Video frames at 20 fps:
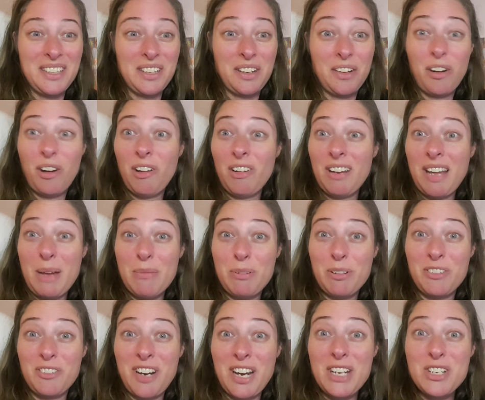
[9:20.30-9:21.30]

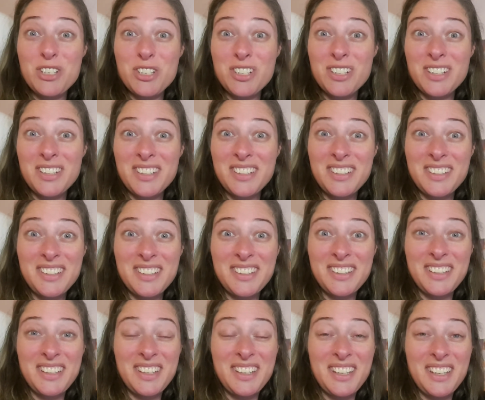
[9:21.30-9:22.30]

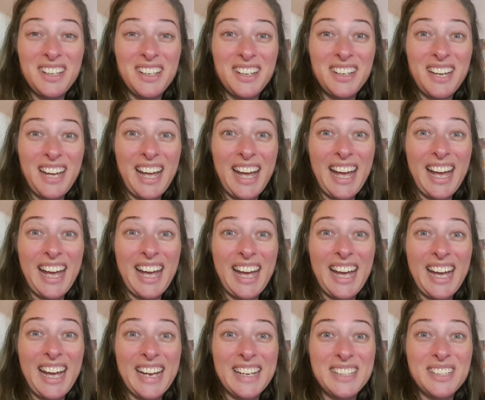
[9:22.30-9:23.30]
collaboration,
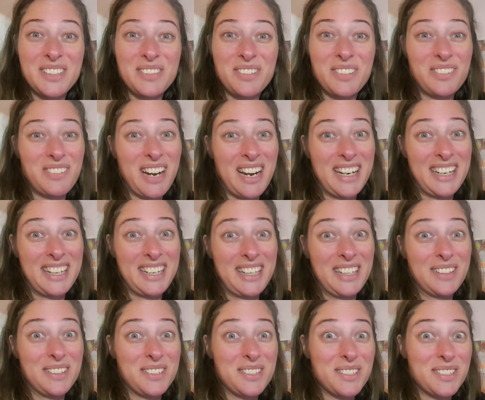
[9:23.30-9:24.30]
and we're
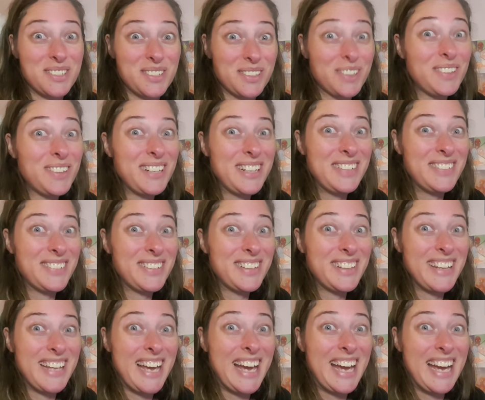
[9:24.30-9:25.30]
writing a story for
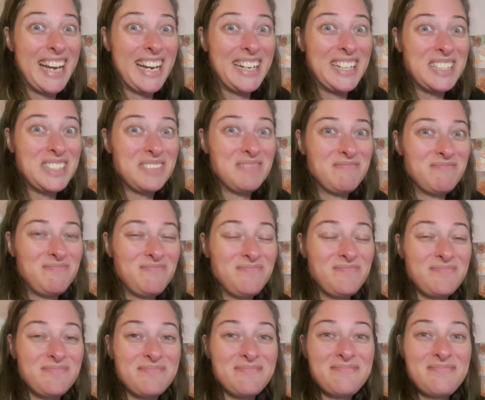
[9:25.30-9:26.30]
them.
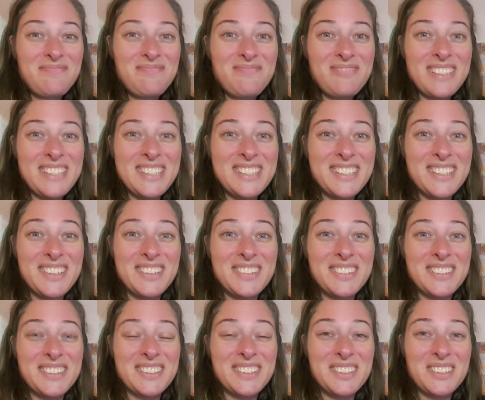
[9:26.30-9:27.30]

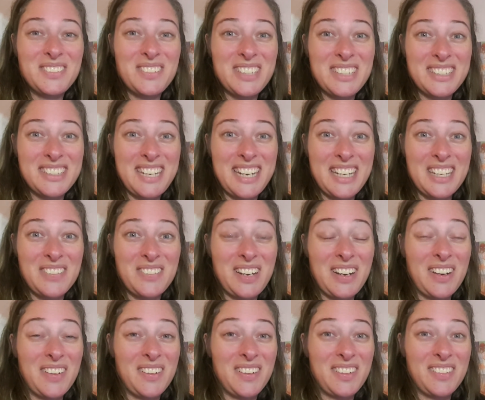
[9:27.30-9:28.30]
So super excited
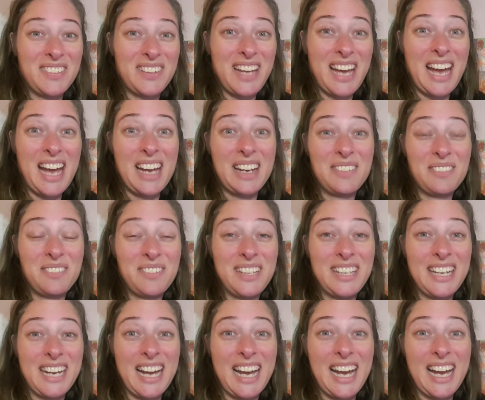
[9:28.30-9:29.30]
about all of that.
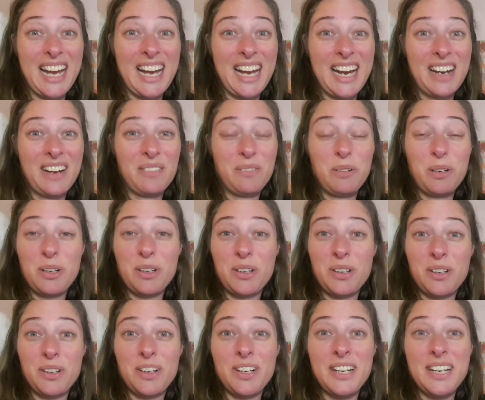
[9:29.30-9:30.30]
We
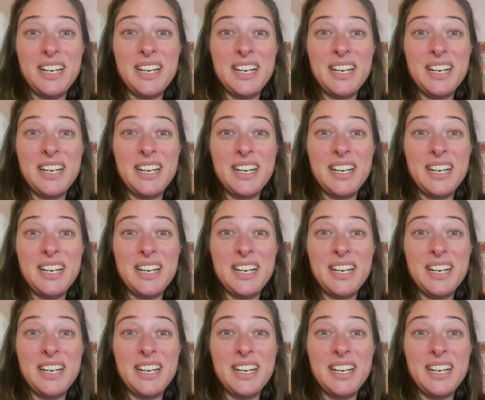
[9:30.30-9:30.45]
were